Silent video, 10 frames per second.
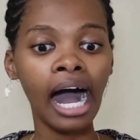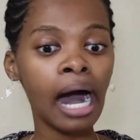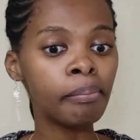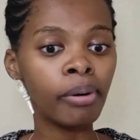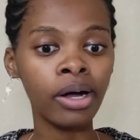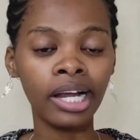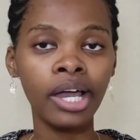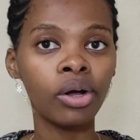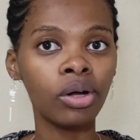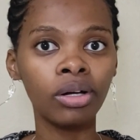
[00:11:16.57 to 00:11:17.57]
apha
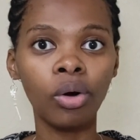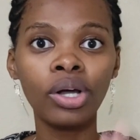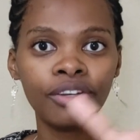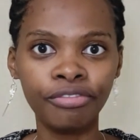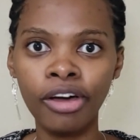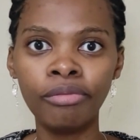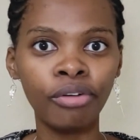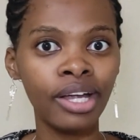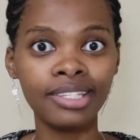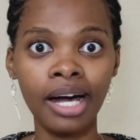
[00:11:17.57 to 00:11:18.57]
kule audit firm,
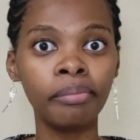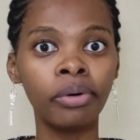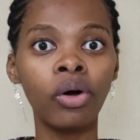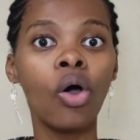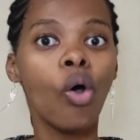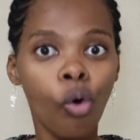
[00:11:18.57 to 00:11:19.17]
for example,